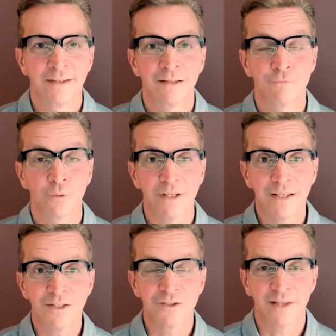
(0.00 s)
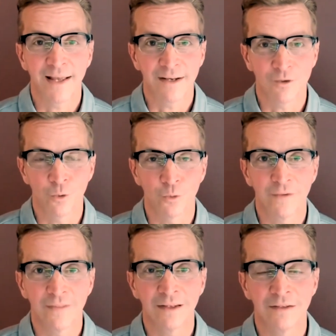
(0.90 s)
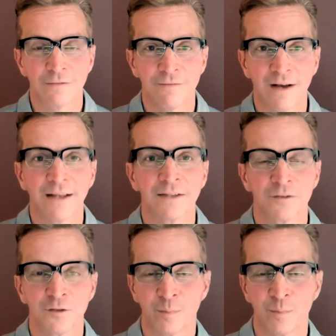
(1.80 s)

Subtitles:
And then for each category, they devised a